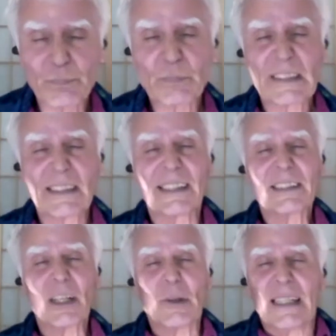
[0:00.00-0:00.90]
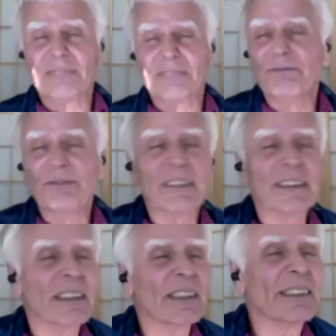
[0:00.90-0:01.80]
So in
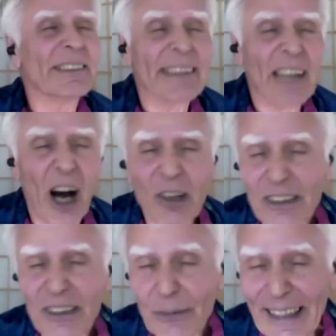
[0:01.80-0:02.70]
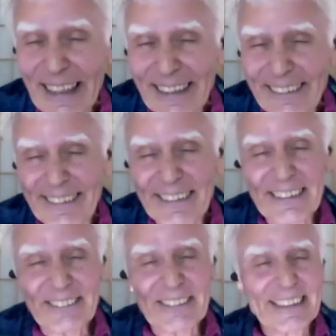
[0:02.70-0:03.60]
the old ways, it
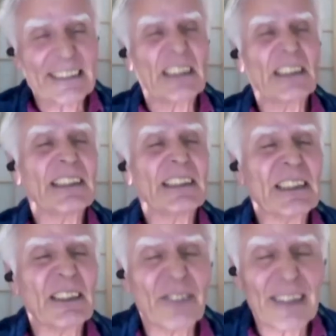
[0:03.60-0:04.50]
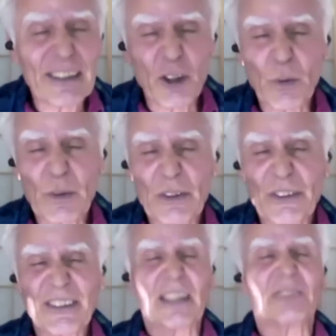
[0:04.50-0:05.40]
is individuals,
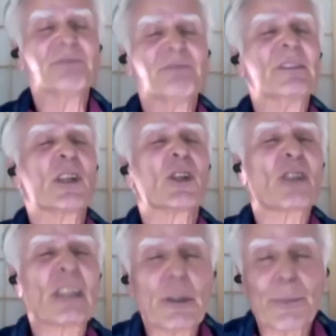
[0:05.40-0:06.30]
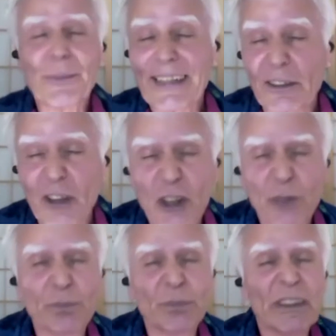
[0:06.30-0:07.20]
groups, and hmm,
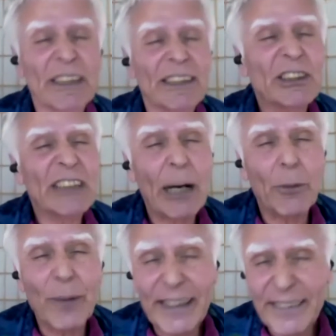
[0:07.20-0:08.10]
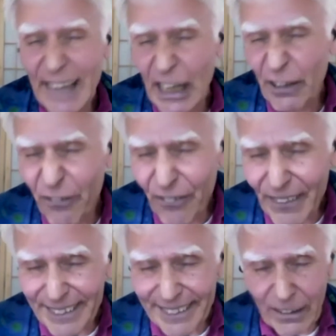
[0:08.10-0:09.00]
shall we say,
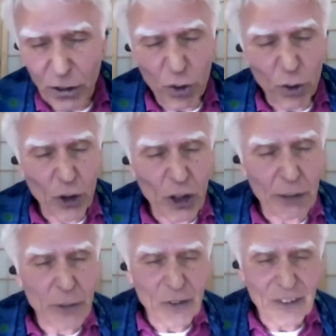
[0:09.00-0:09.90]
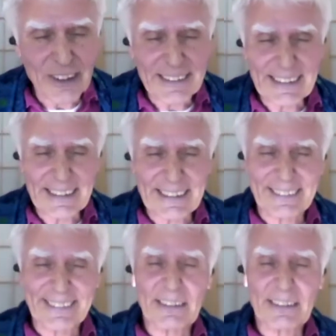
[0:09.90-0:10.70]
physical communities.